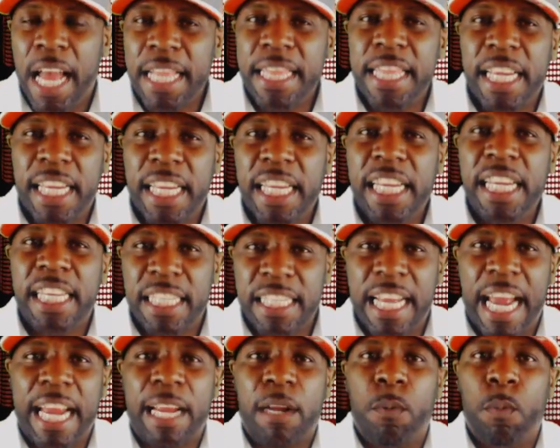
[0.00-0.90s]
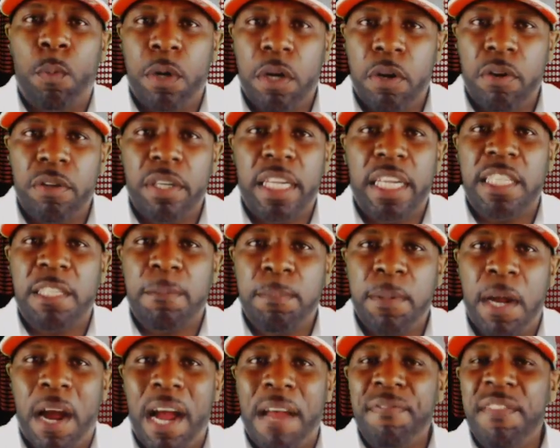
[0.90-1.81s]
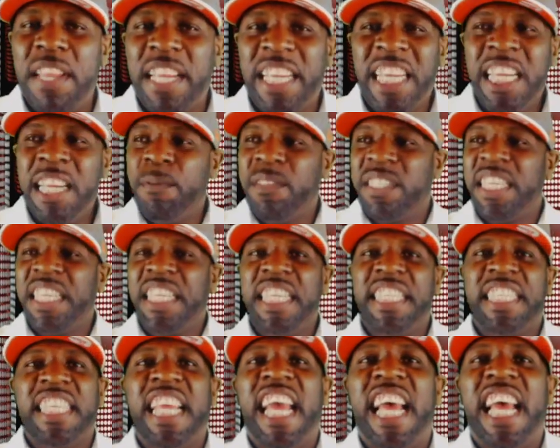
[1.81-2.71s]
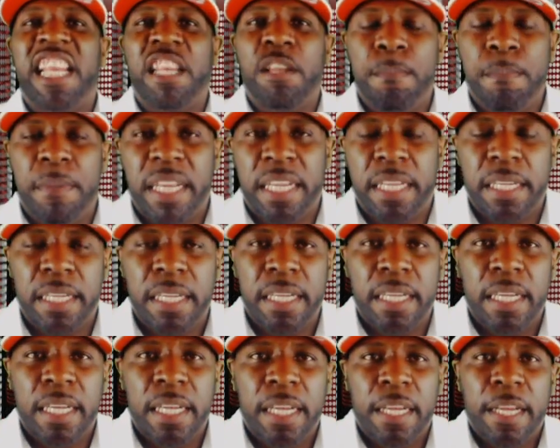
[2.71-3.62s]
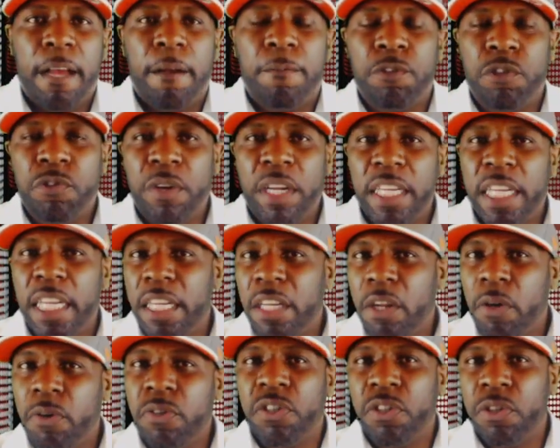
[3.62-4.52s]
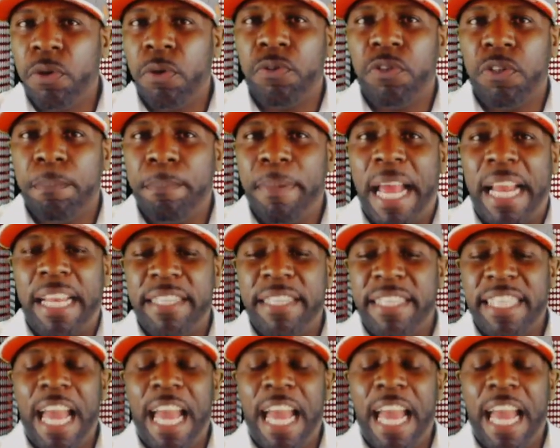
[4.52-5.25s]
I think he liked wielding his power. I think he was in his element of treating those children badly.